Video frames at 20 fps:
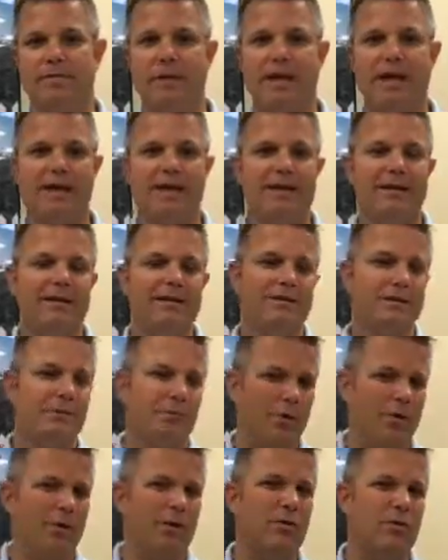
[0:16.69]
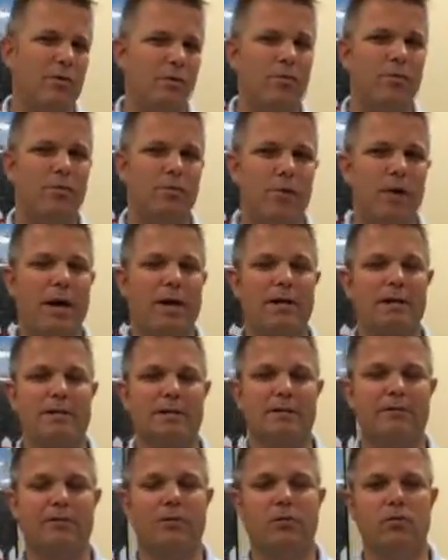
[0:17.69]
And it's a pretty cool
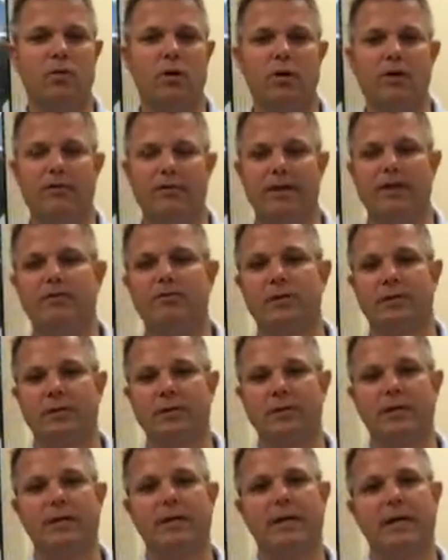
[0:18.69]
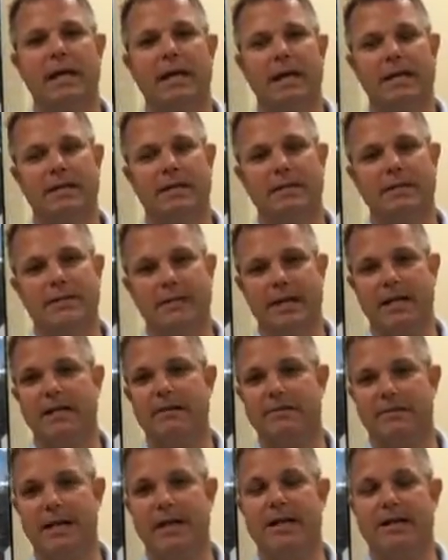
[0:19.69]
product if you are a veteran and can take
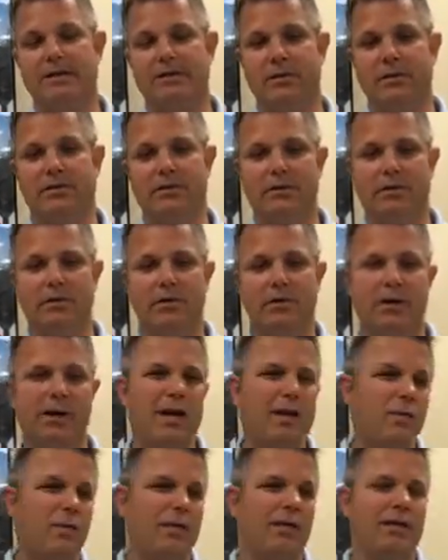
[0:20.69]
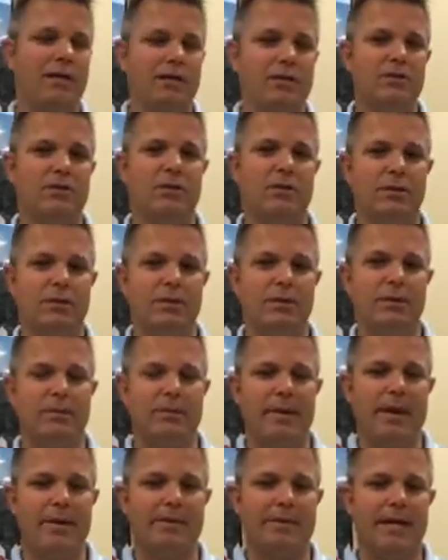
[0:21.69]
advantage of it. So I kind of want to let you know a little bit
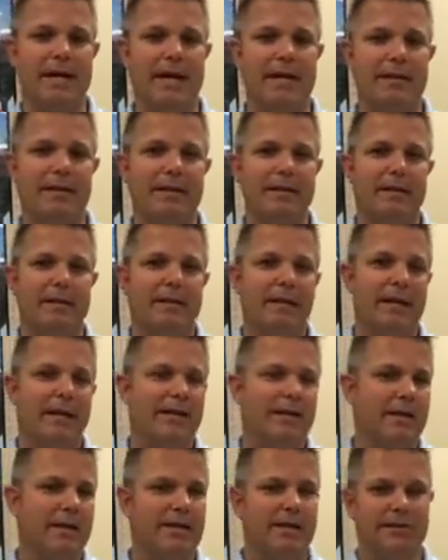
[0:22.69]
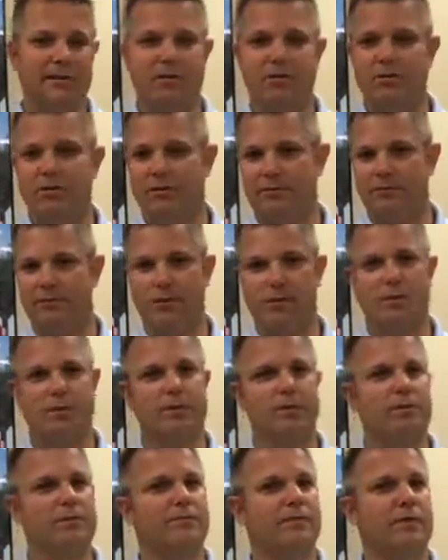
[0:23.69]
about that, and then you could forward
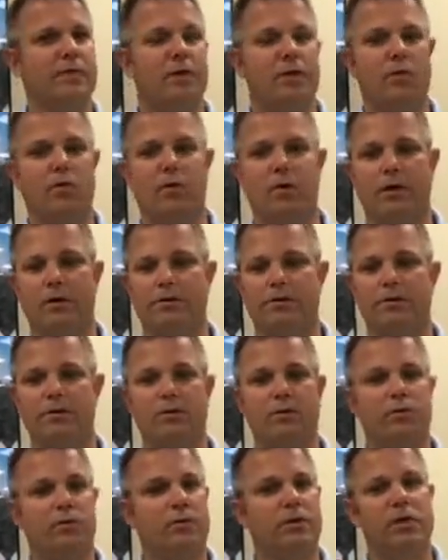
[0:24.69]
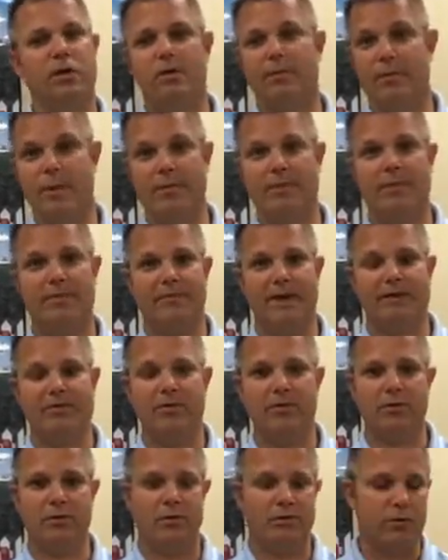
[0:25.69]
this video on to, maybe a
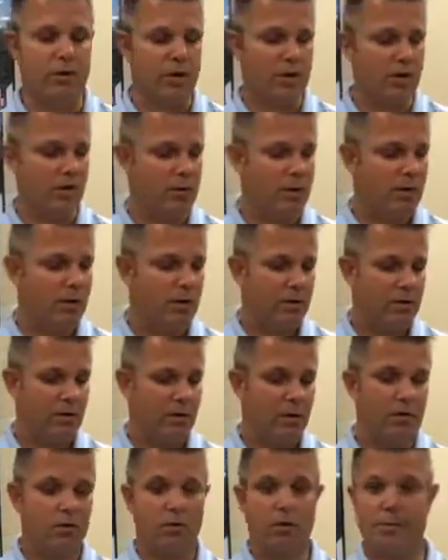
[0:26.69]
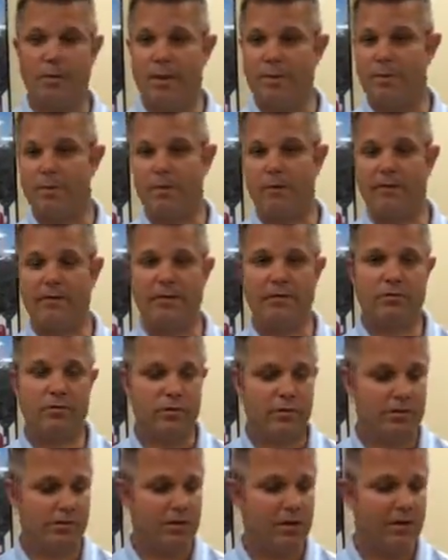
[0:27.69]
veteran or maybe you're a
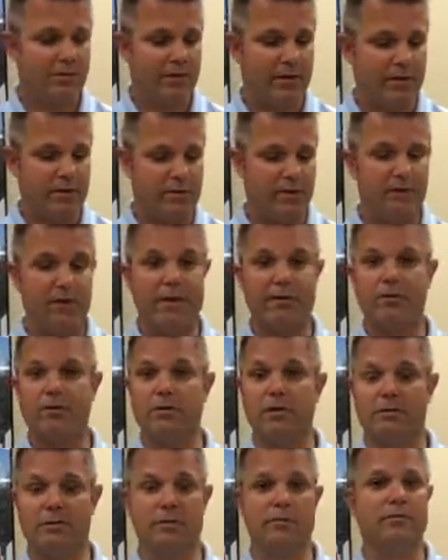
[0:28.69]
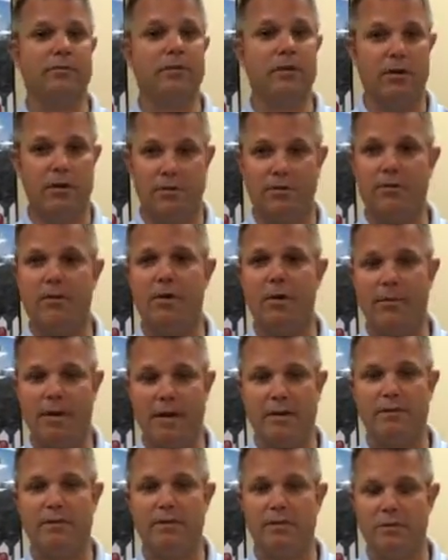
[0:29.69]
veteran yourself and you've never even, thought
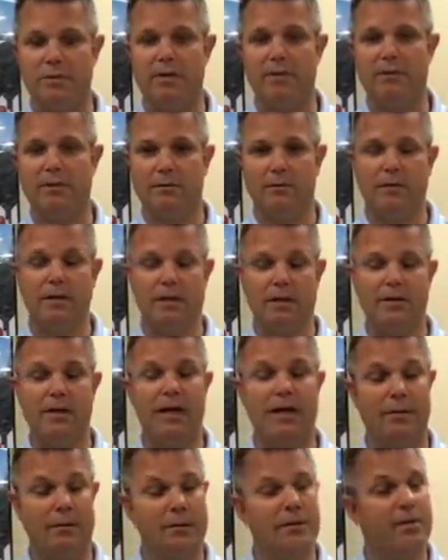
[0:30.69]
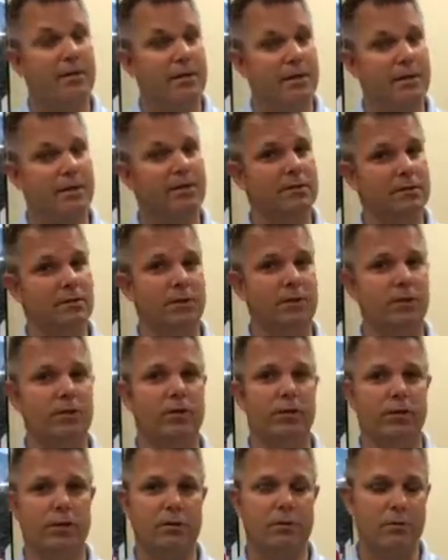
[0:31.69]
about using the entitlement, but it is a
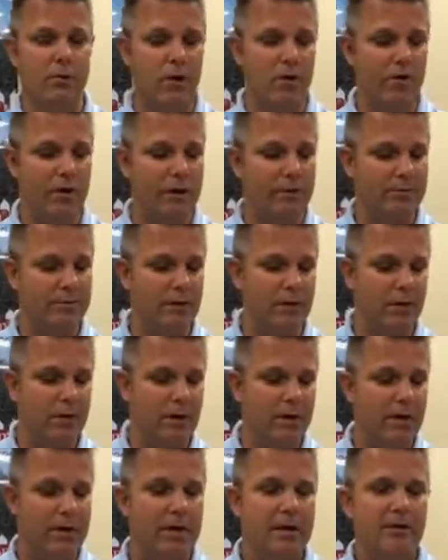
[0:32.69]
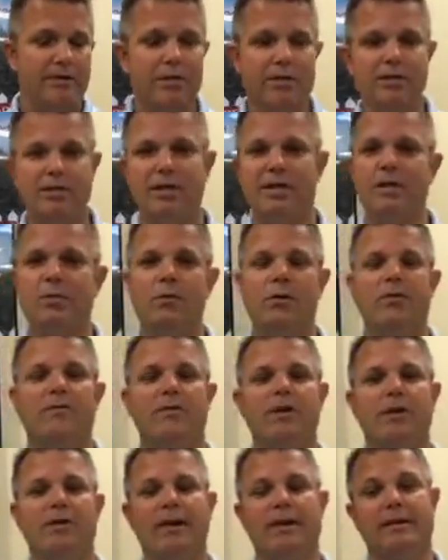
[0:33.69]
really good program. So first thing you want to
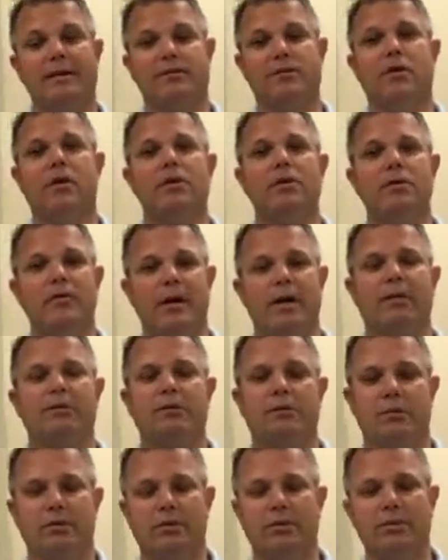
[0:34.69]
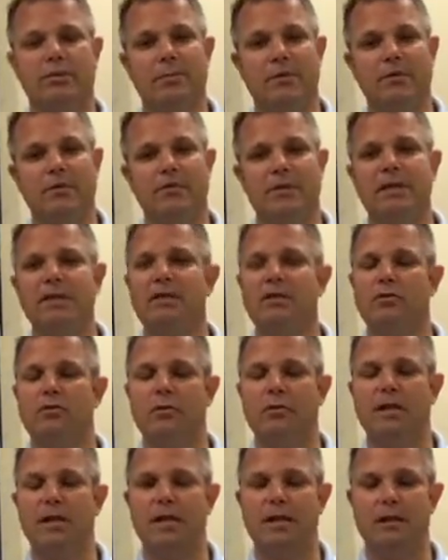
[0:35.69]
figure out is, are you eligible? A typical thing that you
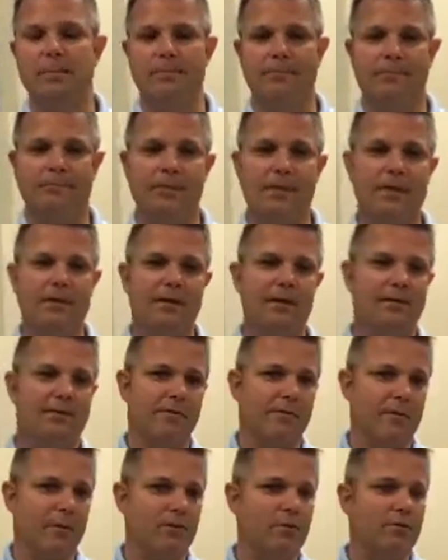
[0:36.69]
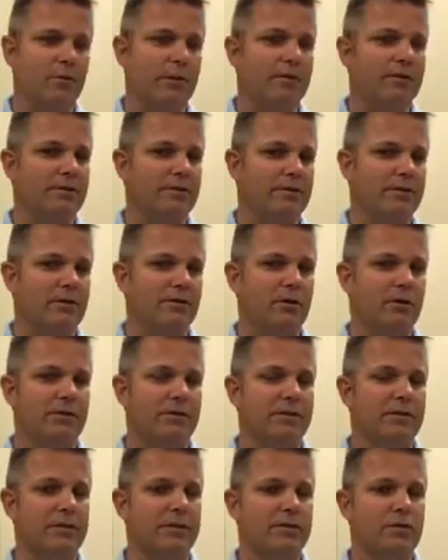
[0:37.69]
need for most branches of
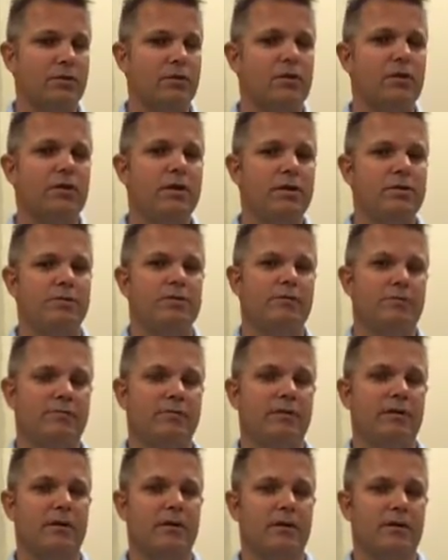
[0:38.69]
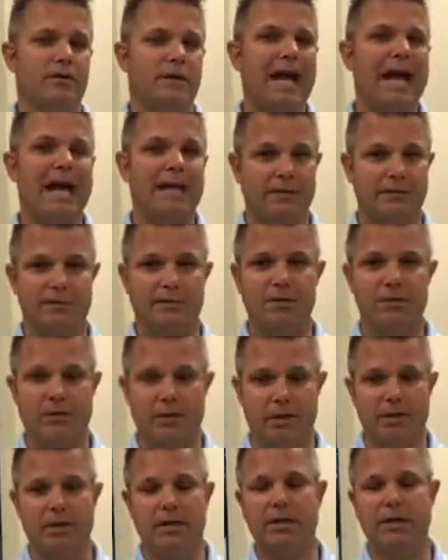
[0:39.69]
service is 2 years of active
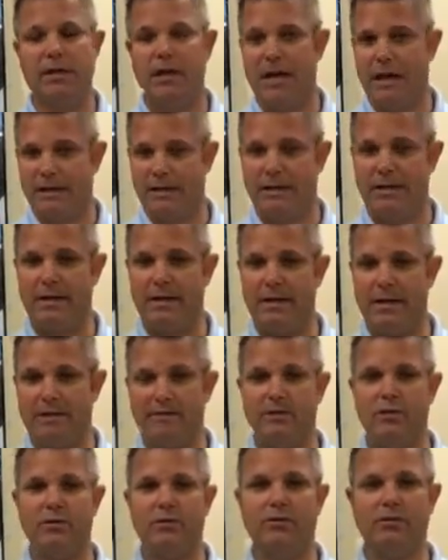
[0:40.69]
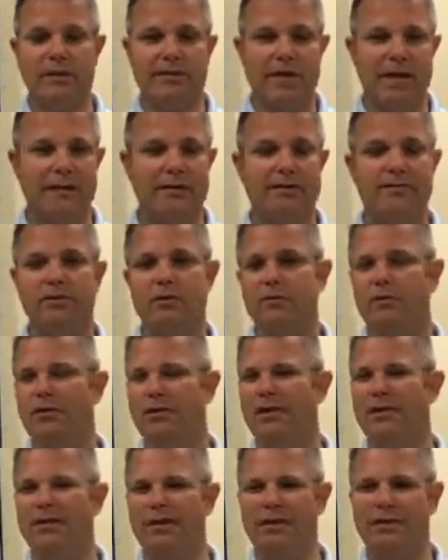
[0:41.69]
duty. You need to have 2 years of active
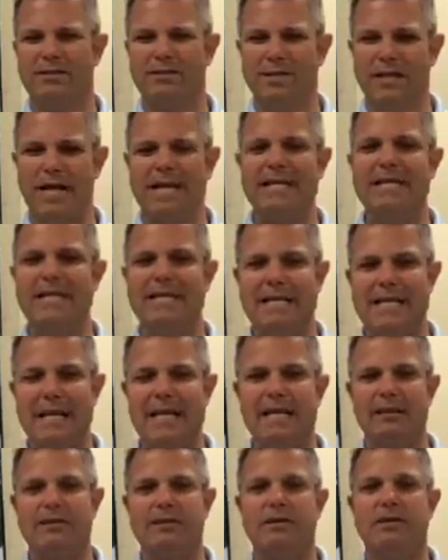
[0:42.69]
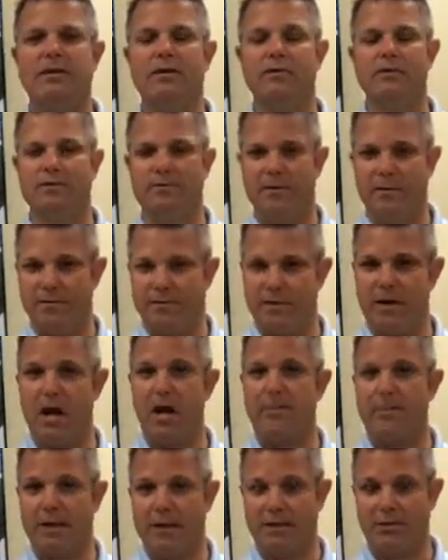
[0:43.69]
duty. I think it's 90 days of
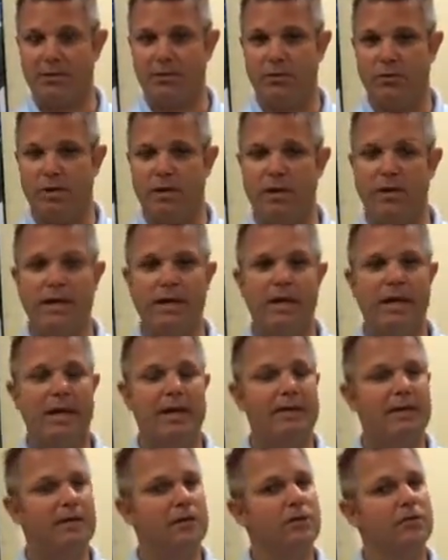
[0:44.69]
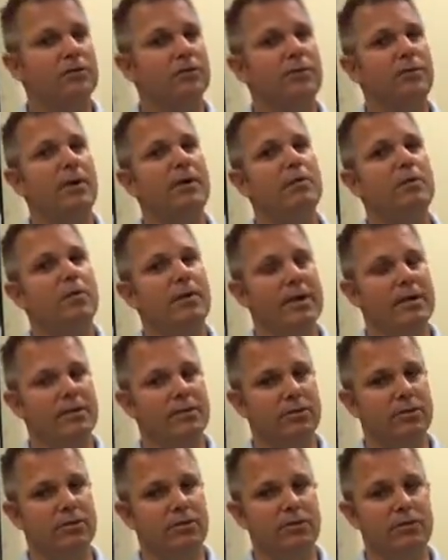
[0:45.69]
combat duty. And then there are some other
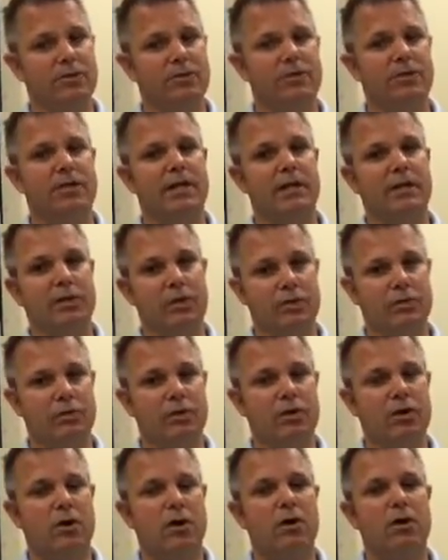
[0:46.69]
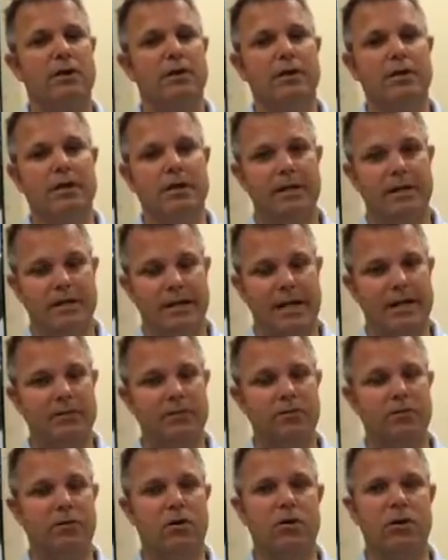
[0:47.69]
branches of service like Coast Guard,
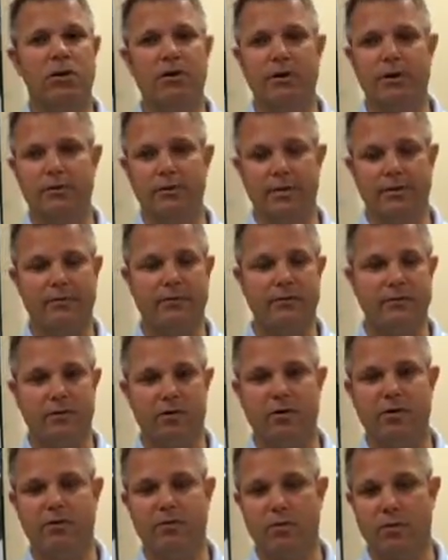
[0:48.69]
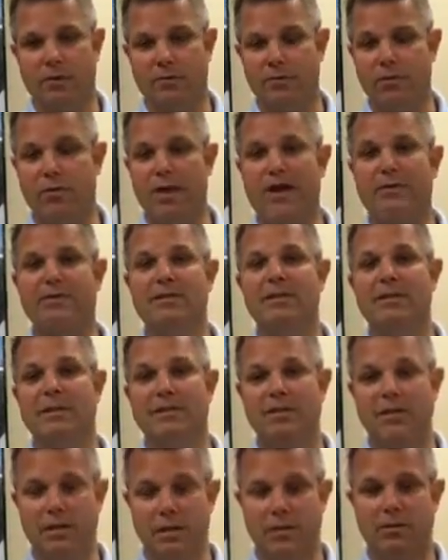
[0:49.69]
National Guard, and Reserve, where if you have
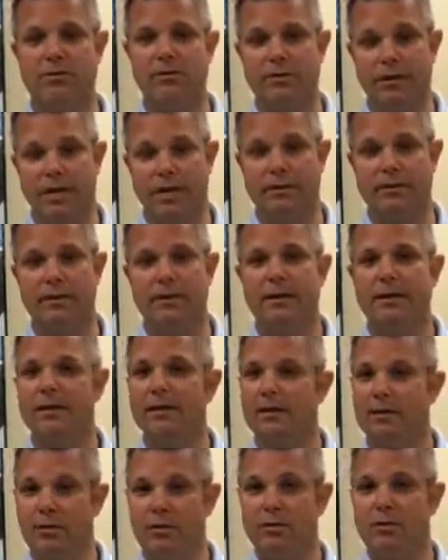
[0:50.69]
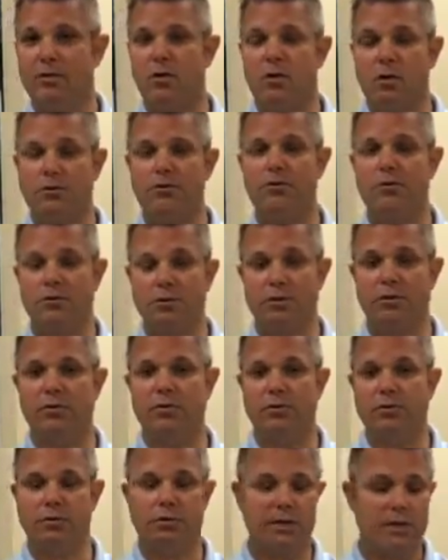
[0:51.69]
6 years in, you can also
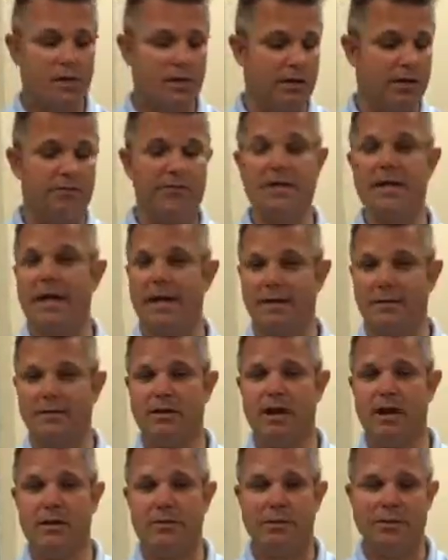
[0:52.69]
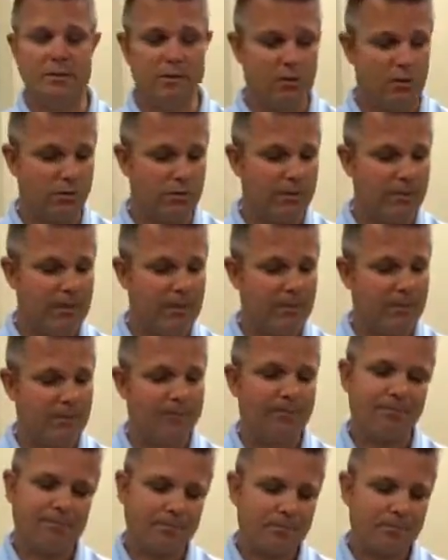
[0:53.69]
use the VA entitlement. So let me